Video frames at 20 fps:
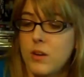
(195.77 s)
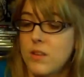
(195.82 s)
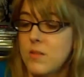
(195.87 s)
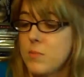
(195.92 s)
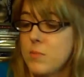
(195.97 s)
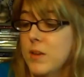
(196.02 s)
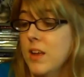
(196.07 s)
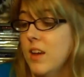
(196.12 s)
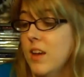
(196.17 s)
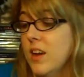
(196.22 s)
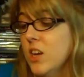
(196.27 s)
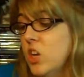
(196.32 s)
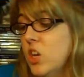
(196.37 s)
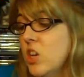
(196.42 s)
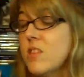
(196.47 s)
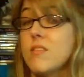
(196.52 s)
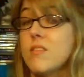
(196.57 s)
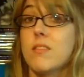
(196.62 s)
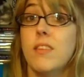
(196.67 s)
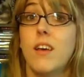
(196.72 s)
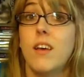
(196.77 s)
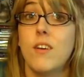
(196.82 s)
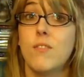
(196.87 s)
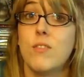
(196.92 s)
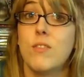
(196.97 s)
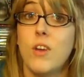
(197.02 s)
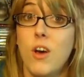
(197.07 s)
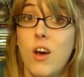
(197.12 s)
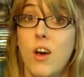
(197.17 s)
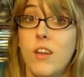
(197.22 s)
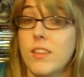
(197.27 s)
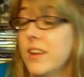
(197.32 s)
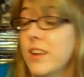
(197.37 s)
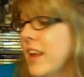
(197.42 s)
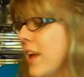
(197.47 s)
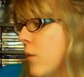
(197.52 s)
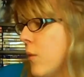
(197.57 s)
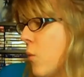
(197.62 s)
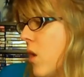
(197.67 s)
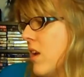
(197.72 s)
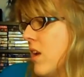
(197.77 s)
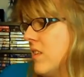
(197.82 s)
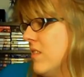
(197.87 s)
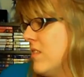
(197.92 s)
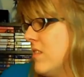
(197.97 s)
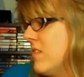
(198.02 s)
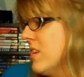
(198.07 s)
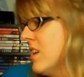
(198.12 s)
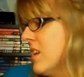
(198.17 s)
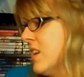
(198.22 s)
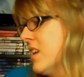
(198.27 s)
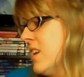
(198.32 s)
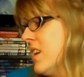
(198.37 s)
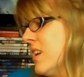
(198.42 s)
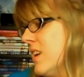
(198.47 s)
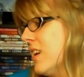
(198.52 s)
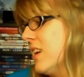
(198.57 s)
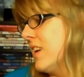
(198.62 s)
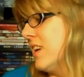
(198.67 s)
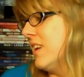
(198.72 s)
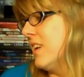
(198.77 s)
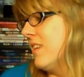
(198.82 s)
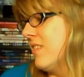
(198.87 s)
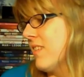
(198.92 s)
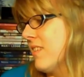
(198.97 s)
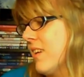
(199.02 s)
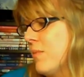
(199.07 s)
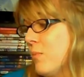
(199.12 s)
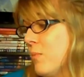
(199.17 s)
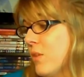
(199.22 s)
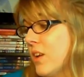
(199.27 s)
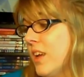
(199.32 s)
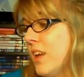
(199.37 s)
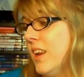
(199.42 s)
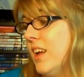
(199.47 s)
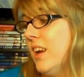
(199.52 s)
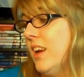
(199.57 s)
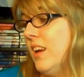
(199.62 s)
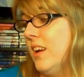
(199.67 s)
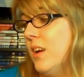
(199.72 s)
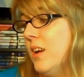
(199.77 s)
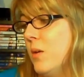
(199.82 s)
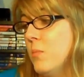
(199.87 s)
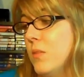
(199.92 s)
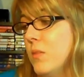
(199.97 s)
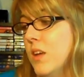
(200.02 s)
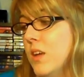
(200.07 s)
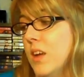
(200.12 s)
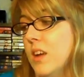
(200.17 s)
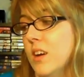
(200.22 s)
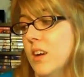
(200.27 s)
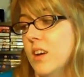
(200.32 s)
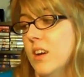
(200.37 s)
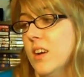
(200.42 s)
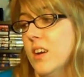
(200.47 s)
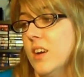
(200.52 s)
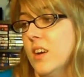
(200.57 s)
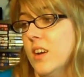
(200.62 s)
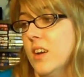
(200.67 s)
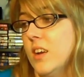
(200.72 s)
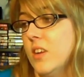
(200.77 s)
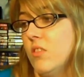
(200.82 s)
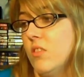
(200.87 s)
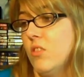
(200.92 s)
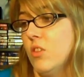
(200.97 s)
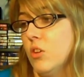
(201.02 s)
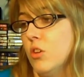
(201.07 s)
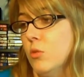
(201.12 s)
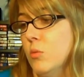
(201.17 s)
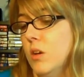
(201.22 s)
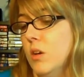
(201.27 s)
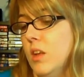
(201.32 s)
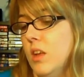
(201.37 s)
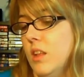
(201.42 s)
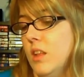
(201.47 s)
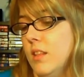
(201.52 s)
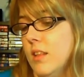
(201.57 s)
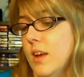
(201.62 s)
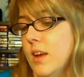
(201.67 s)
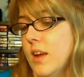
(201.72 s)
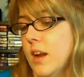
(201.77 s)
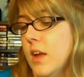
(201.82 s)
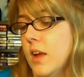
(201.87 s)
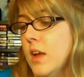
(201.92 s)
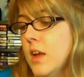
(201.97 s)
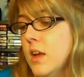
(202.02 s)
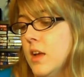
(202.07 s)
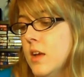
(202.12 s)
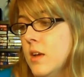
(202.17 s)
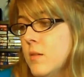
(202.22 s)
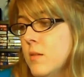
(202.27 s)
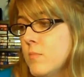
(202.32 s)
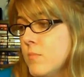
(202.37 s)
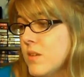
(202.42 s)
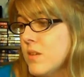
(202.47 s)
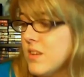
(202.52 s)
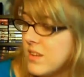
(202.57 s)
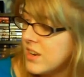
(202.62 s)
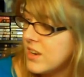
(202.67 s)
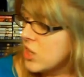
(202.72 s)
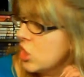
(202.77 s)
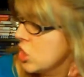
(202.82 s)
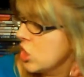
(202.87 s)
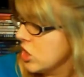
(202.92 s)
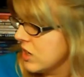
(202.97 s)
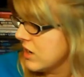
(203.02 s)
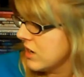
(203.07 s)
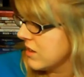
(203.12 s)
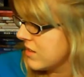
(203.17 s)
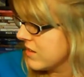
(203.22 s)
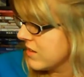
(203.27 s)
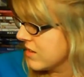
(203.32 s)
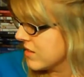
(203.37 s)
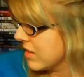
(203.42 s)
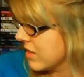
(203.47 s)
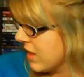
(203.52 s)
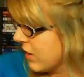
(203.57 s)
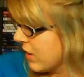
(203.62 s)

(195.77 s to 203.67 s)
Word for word: placement, I just love the holiday ones, and I'm looking at it, I'm like, I so want to eat that, but I shouldn't. It's